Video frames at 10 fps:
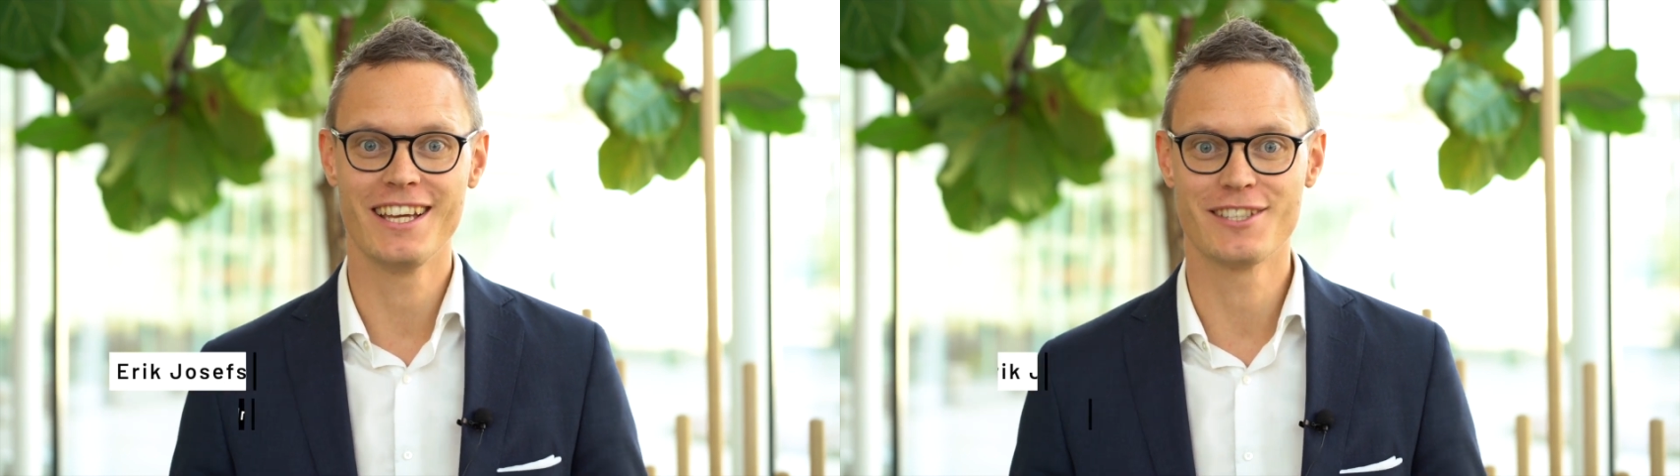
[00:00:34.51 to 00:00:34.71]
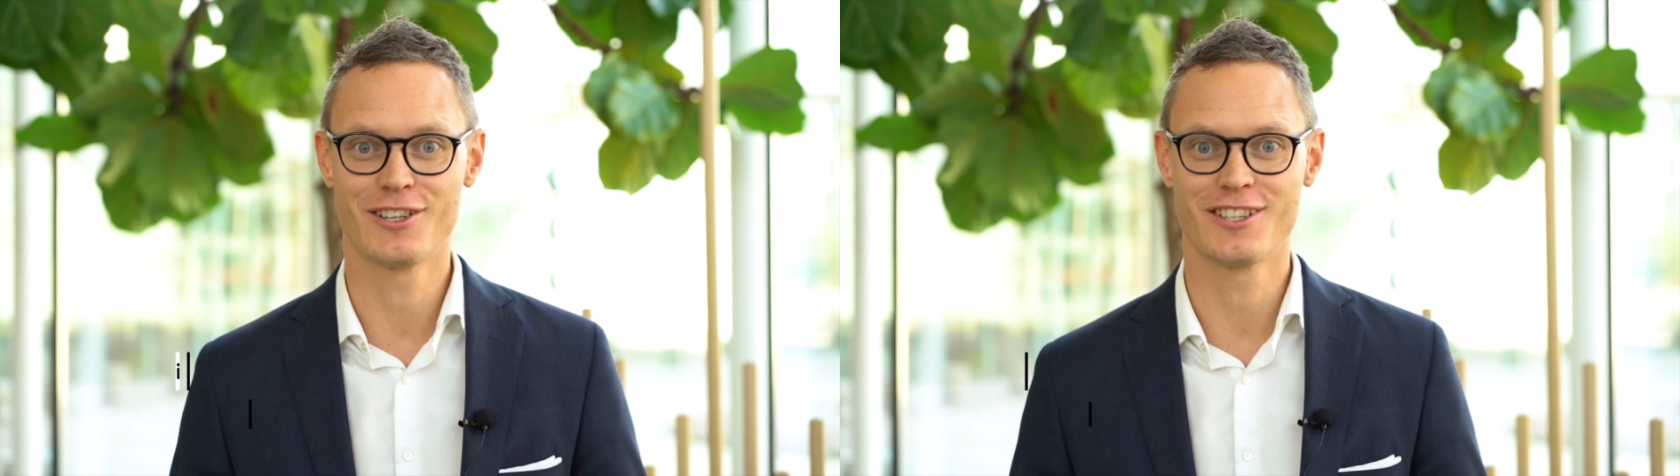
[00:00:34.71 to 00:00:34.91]

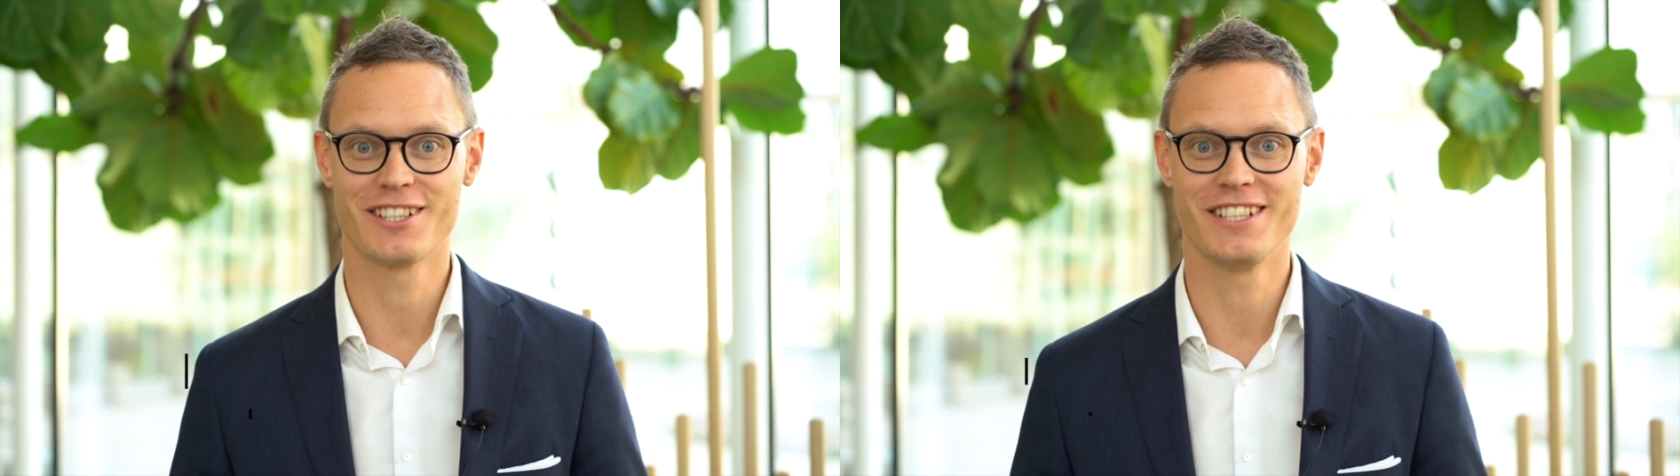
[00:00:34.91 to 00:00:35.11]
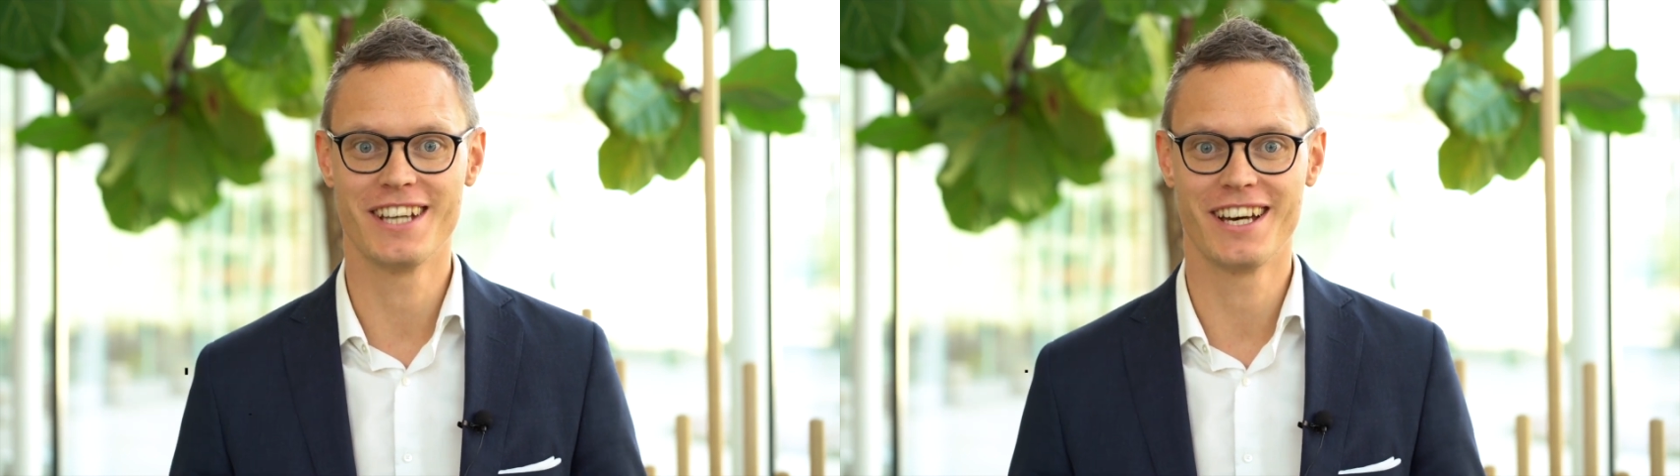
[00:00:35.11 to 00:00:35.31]
is
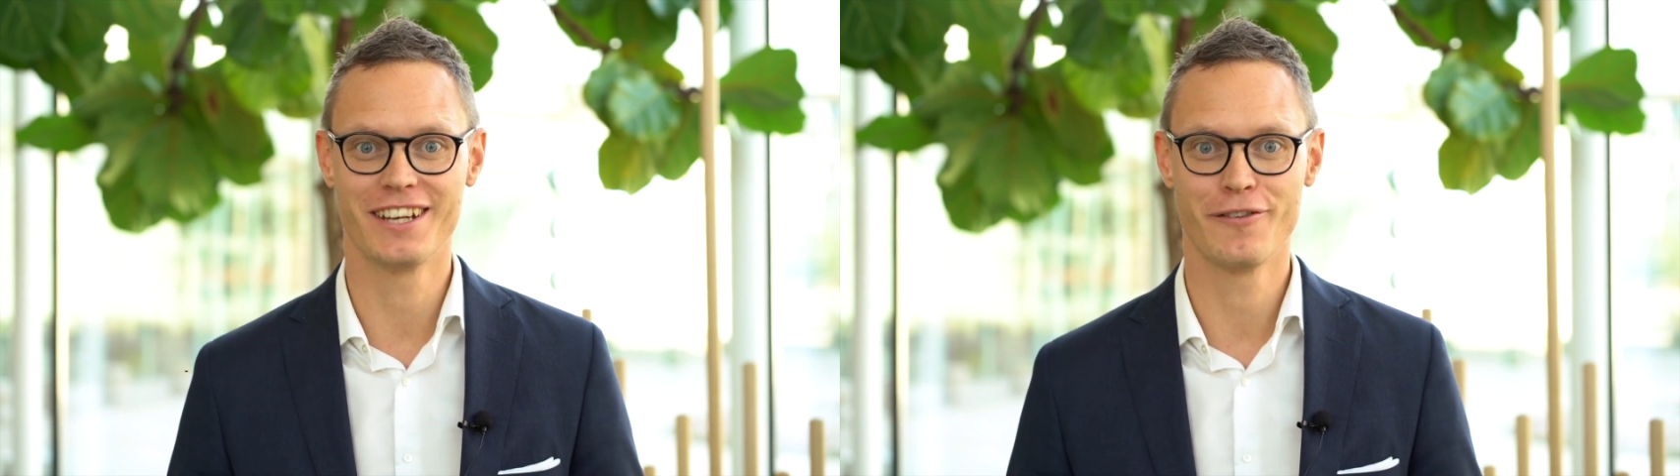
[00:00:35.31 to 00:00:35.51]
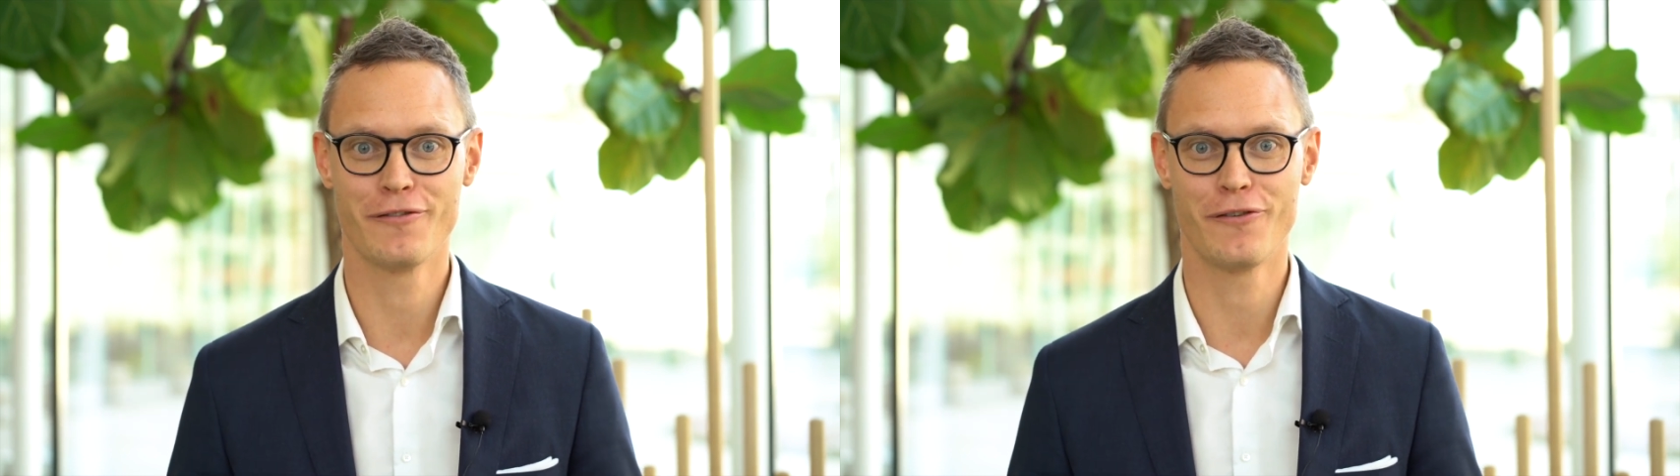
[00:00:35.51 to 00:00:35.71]
also
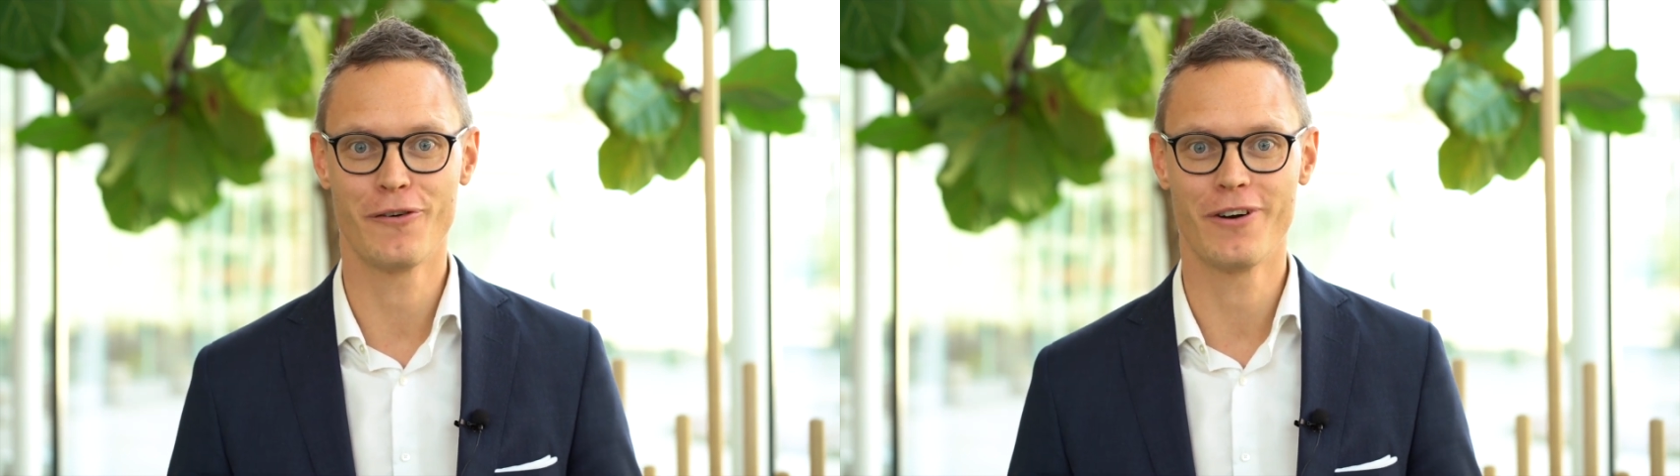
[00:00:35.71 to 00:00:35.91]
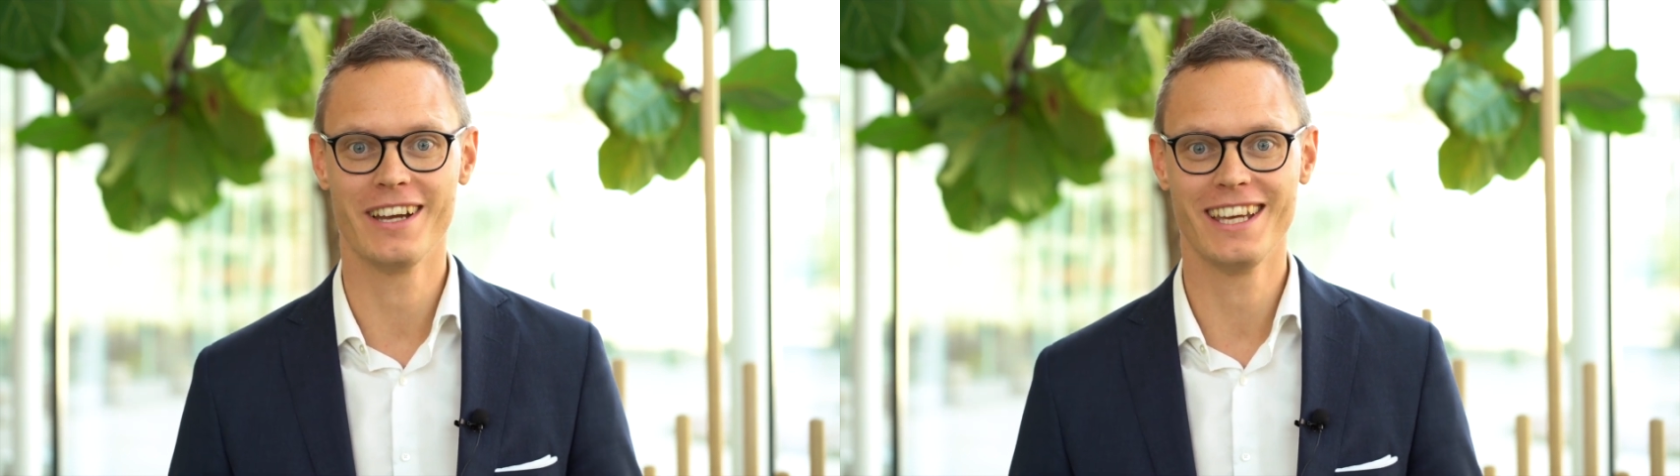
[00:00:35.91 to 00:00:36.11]
done
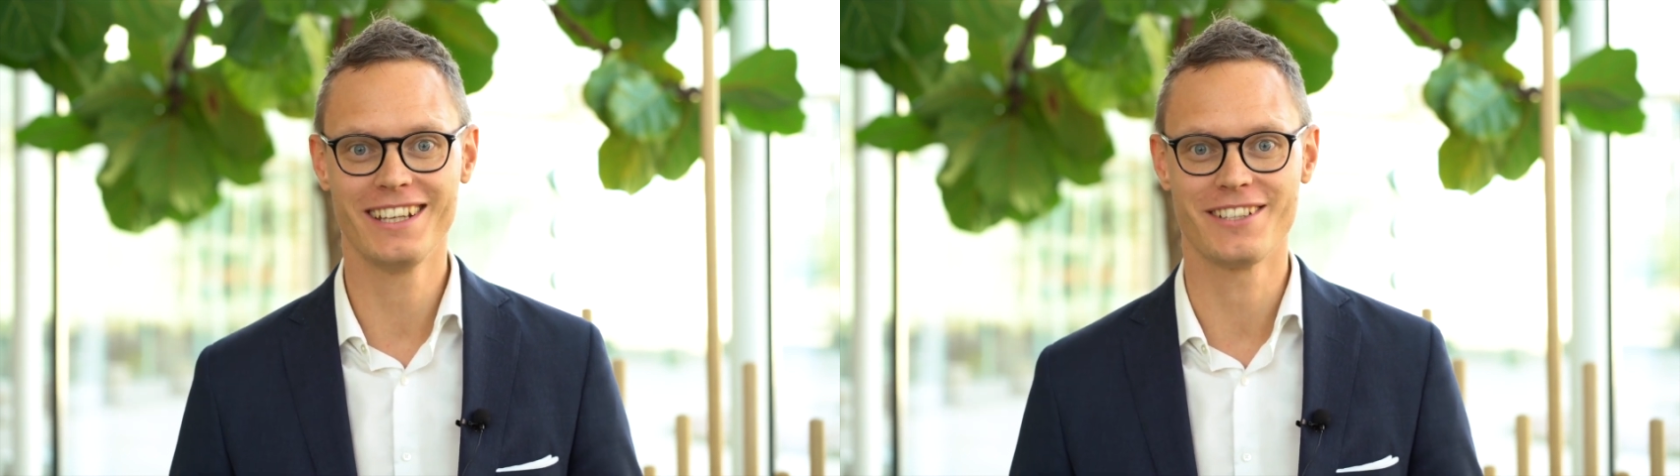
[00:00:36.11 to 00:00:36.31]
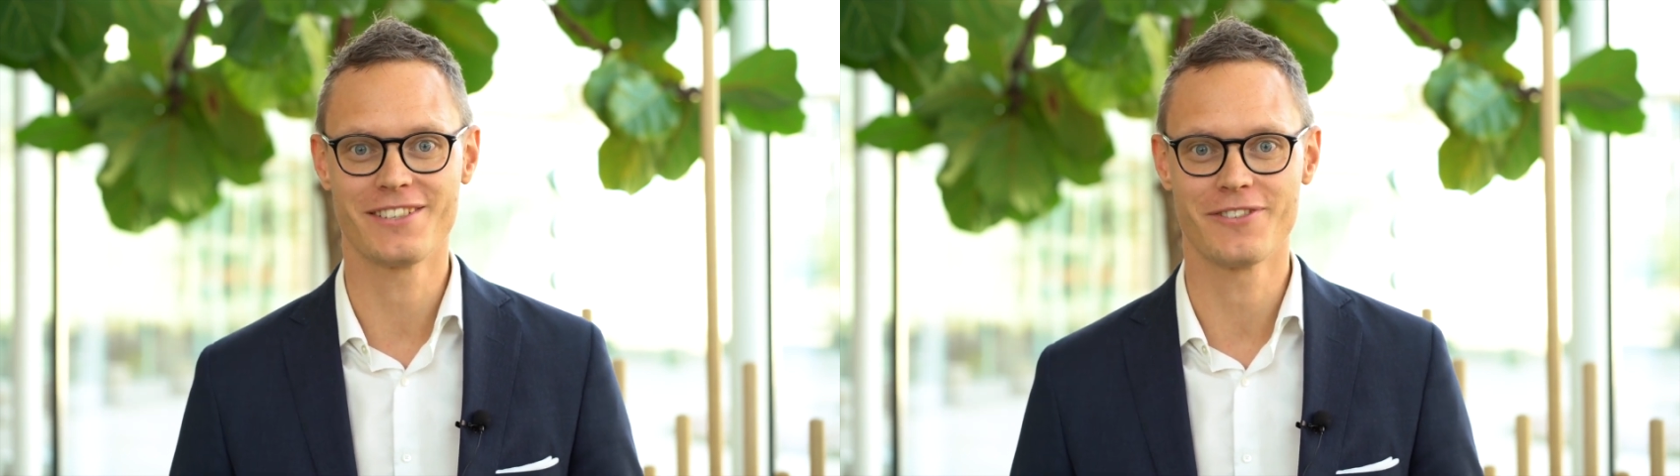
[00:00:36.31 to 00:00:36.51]
for
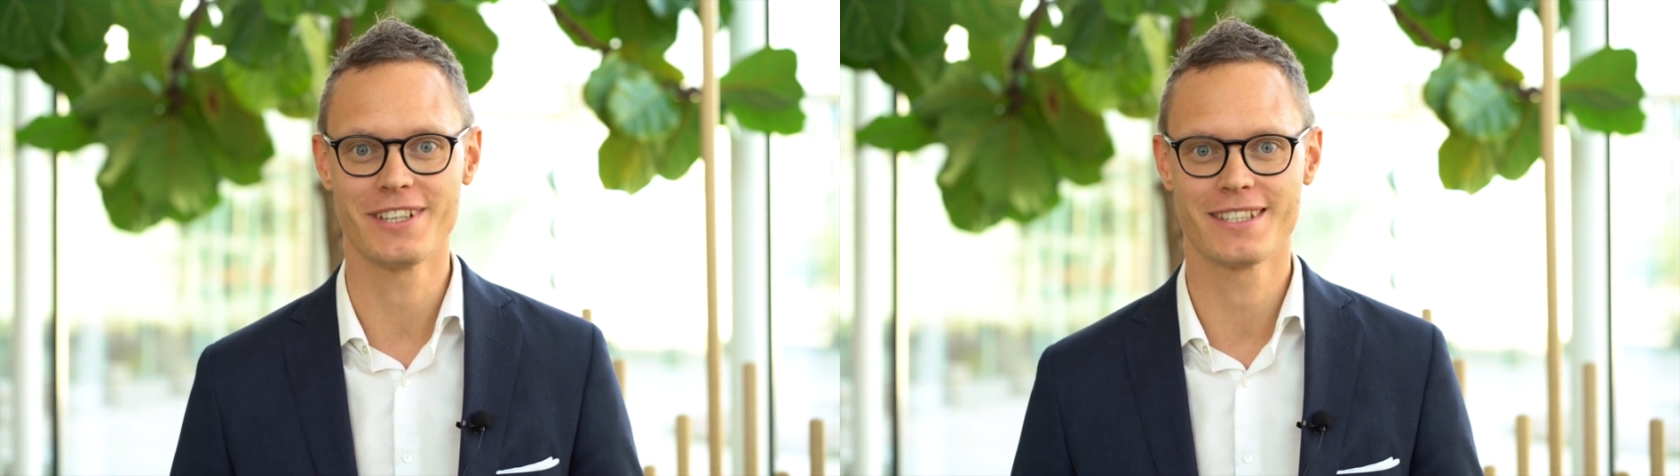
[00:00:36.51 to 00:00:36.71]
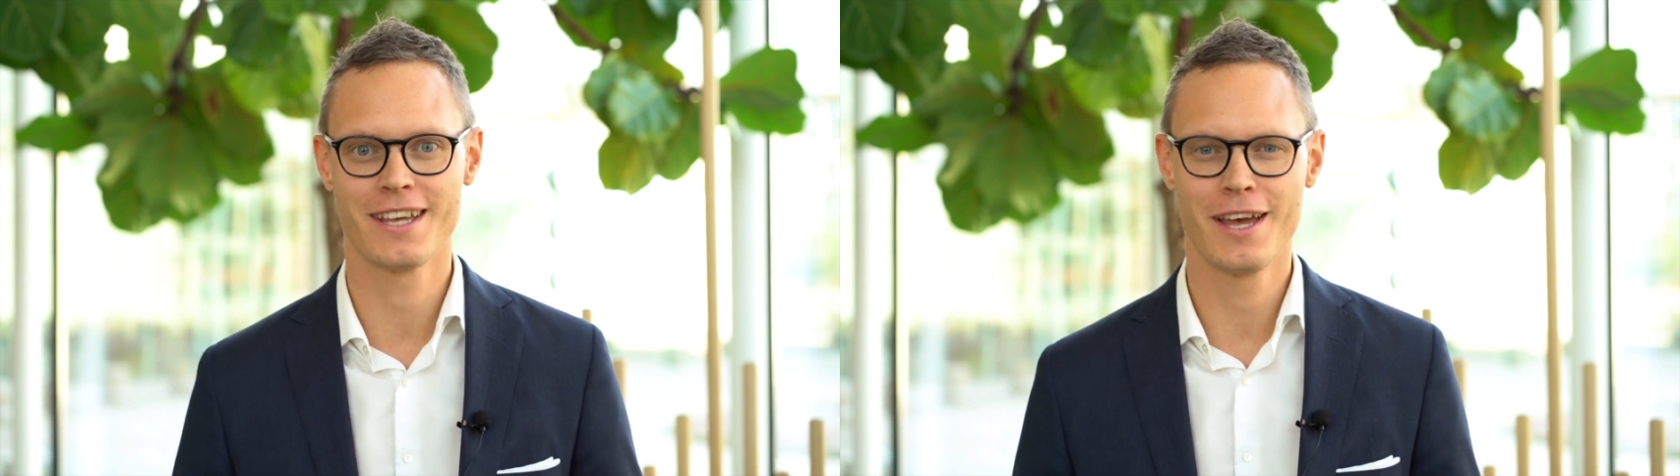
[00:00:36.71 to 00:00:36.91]

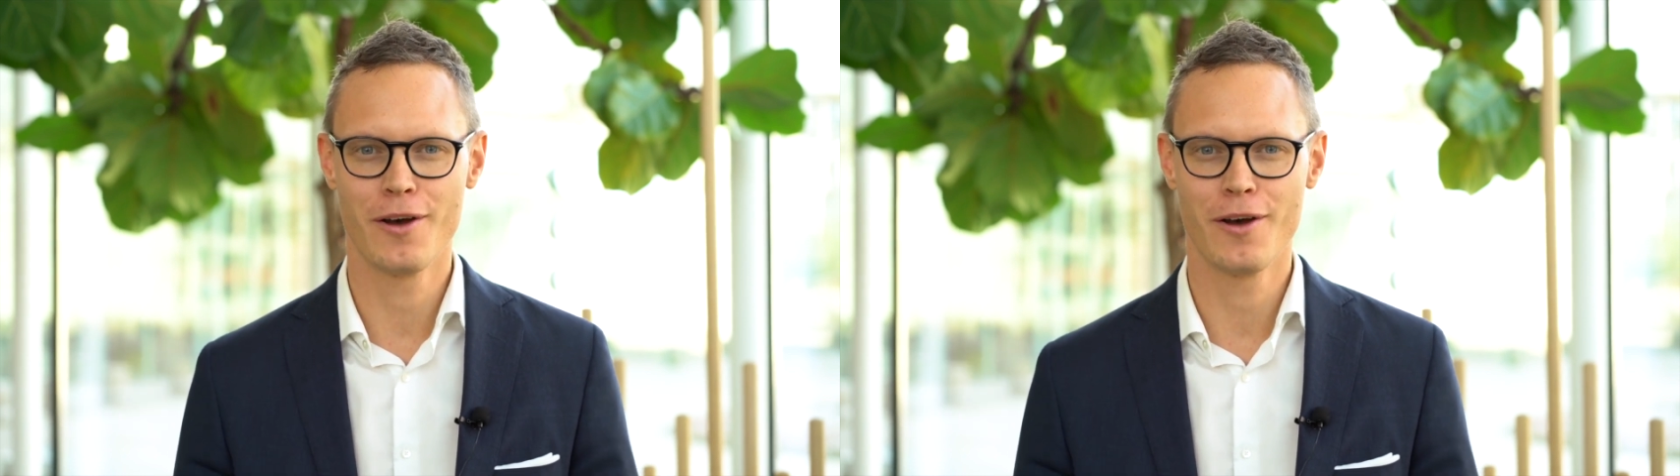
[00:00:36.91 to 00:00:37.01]
industries.